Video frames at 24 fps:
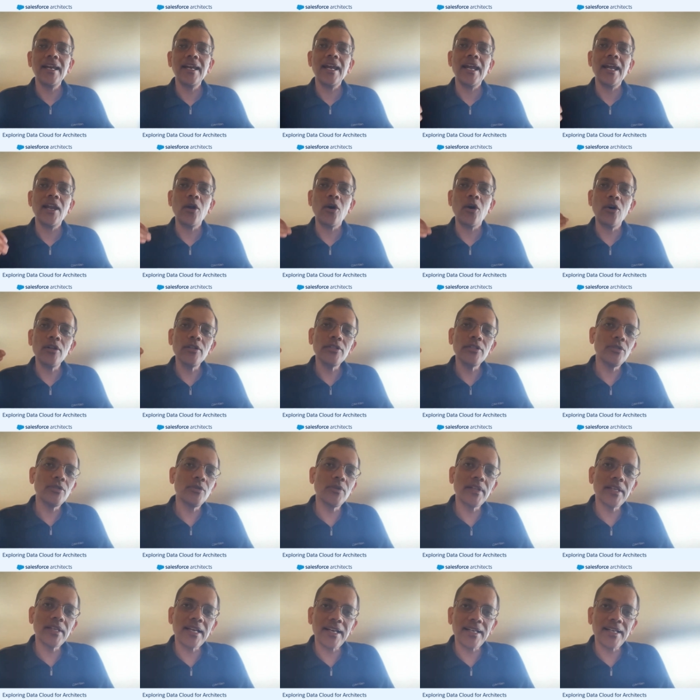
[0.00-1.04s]
And also to
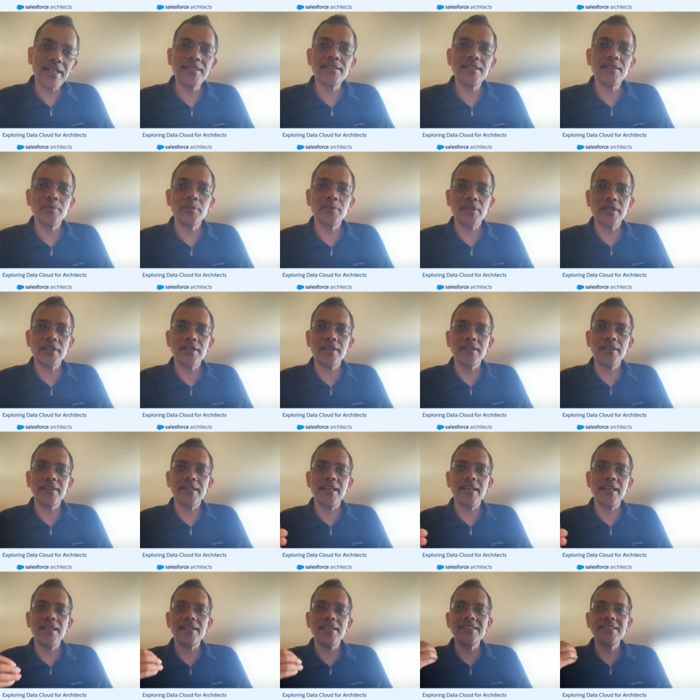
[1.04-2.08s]
the customer,
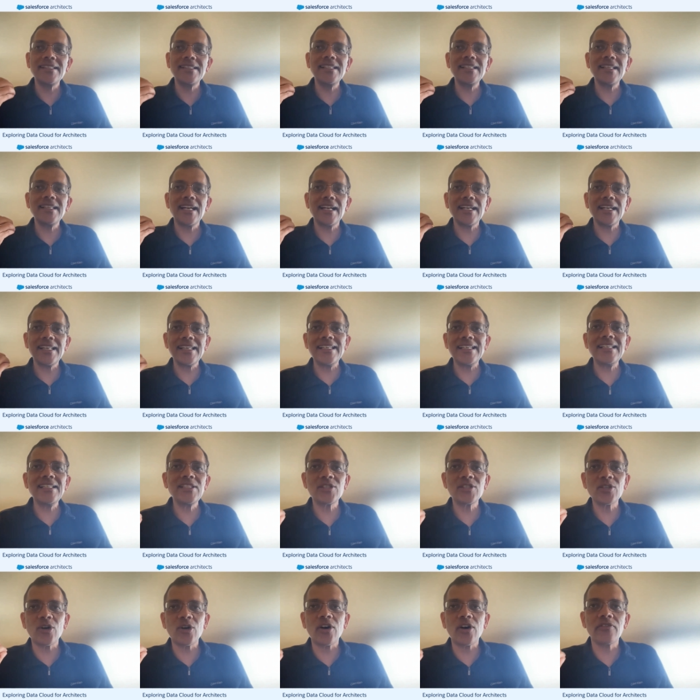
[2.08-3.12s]
they see that
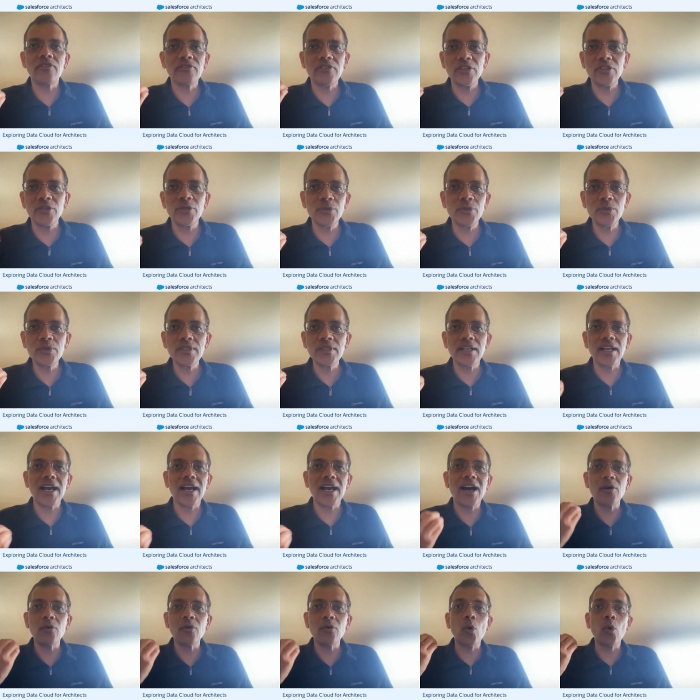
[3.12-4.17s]
ease of use and
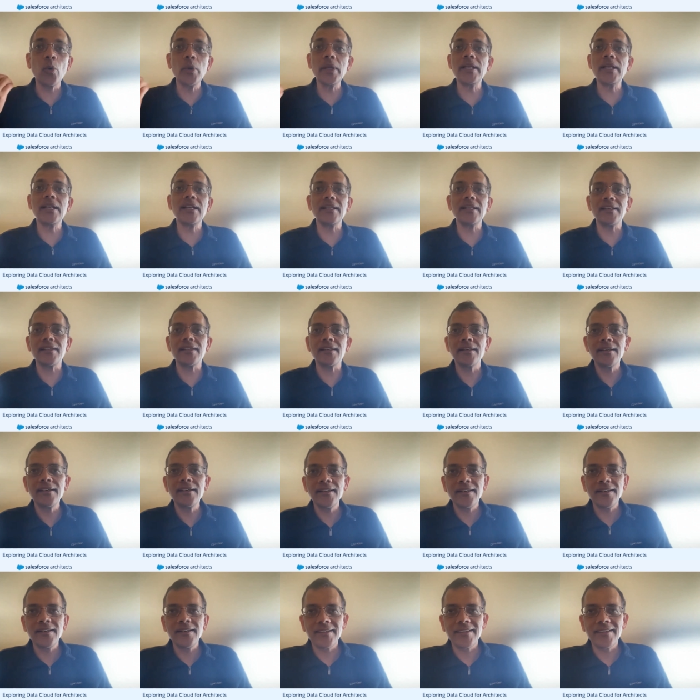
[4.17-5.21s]
how quickly
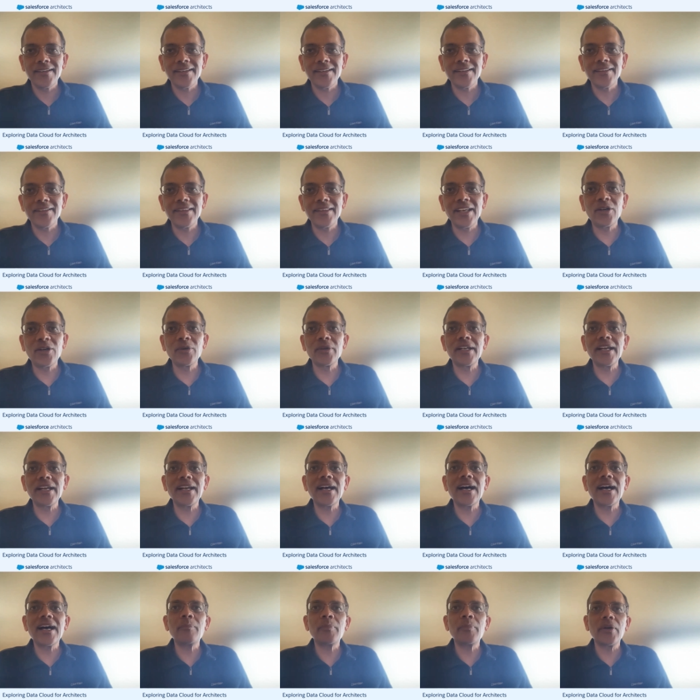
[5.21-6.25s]
they could get
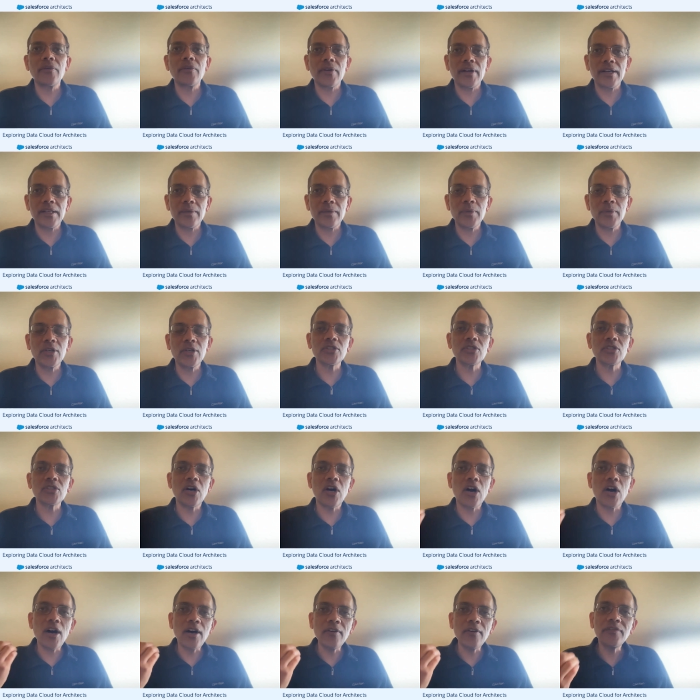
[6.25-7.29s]
up and running. Because
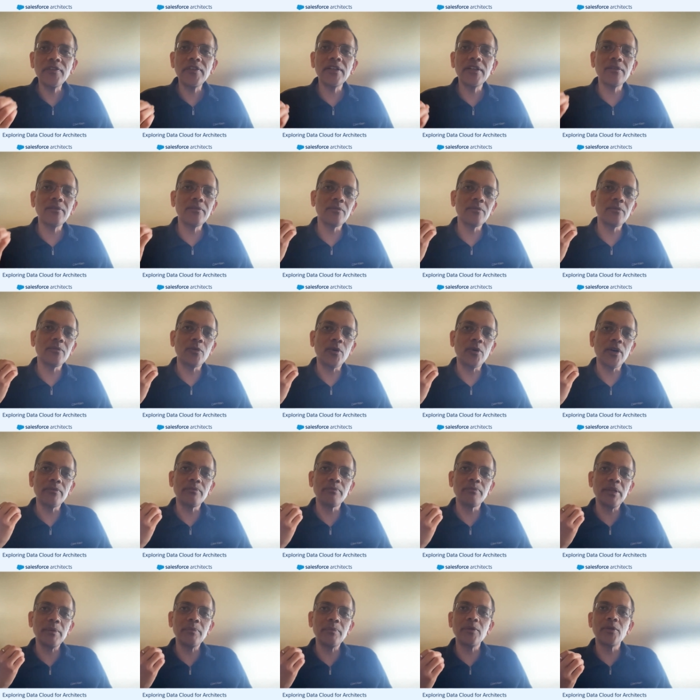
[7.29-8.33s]
often what
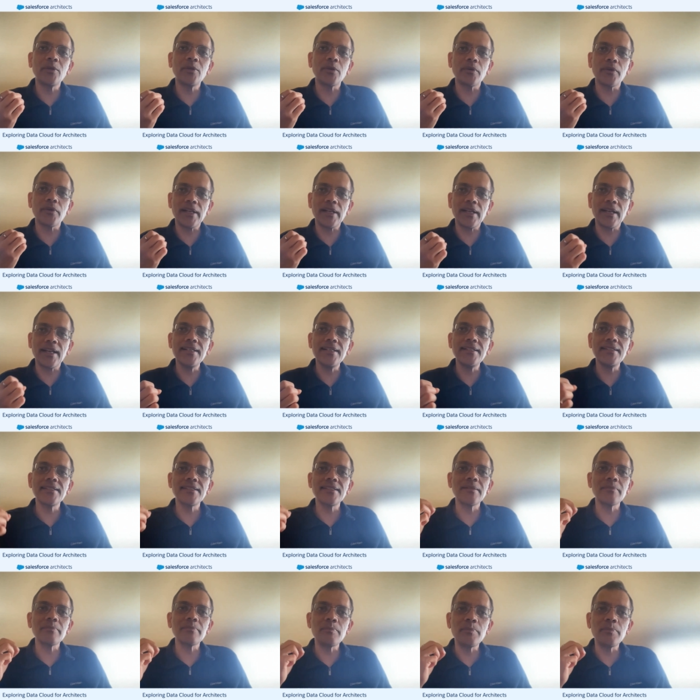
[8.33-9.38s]
people don't realize is
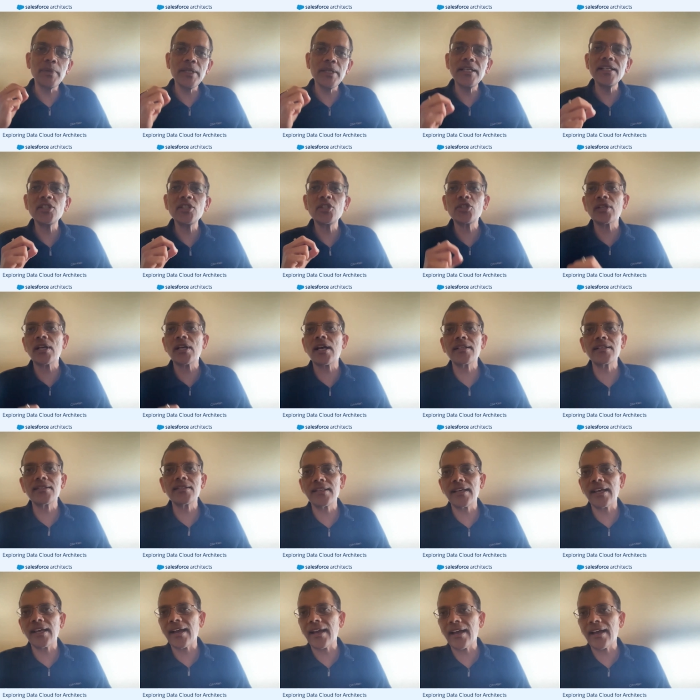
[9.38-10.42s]
the biggest challenge
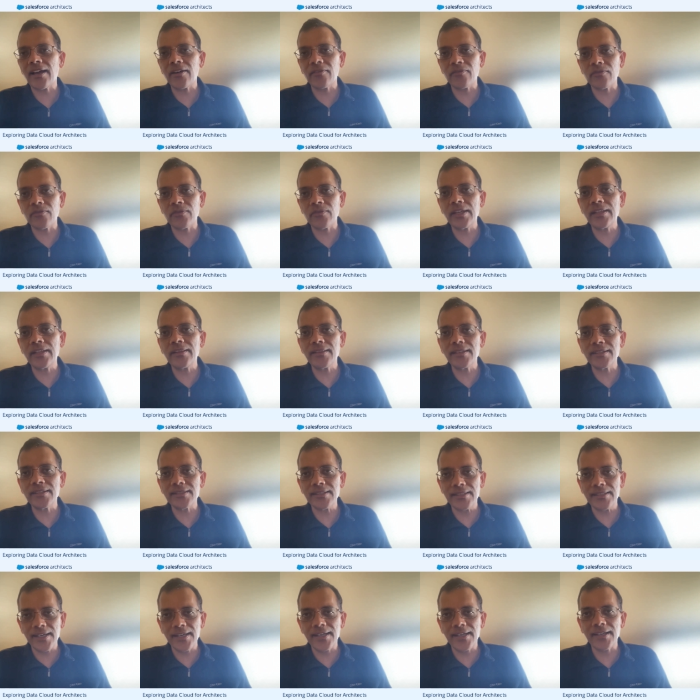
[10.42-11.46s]
they have in this
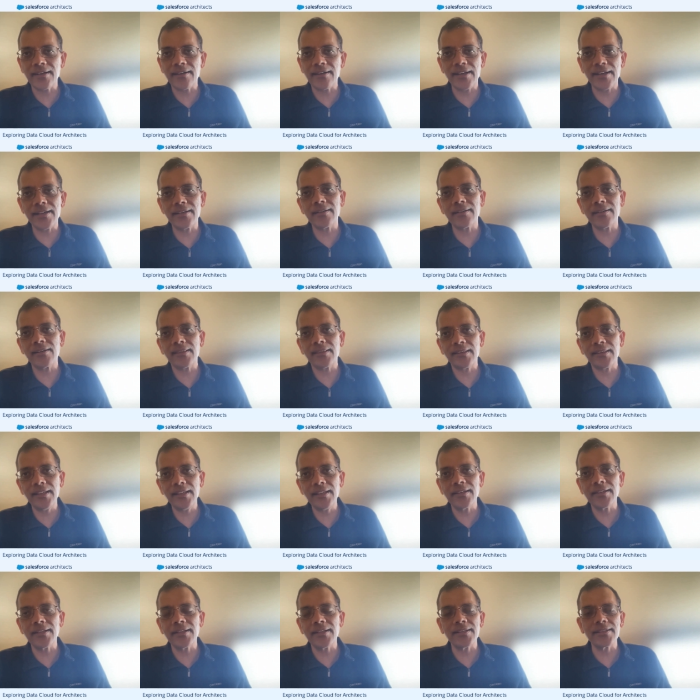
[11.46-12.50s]
data related
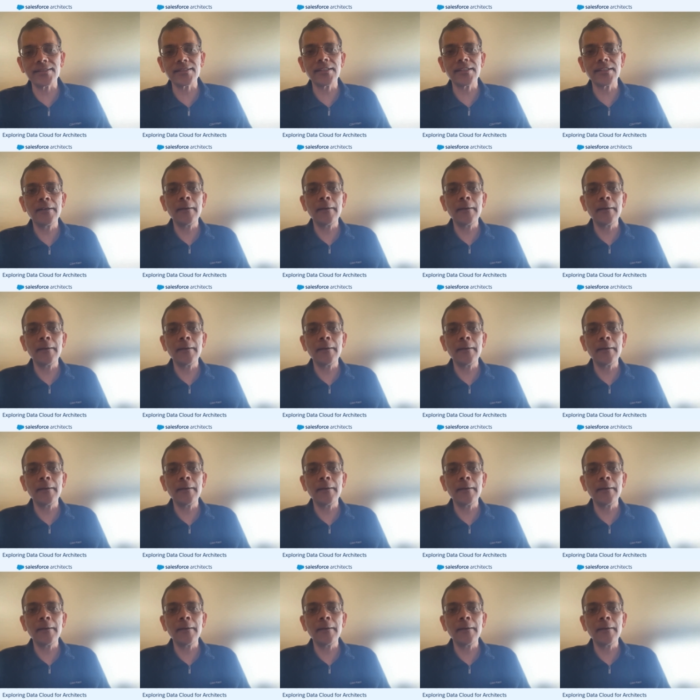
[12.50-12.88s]
thing is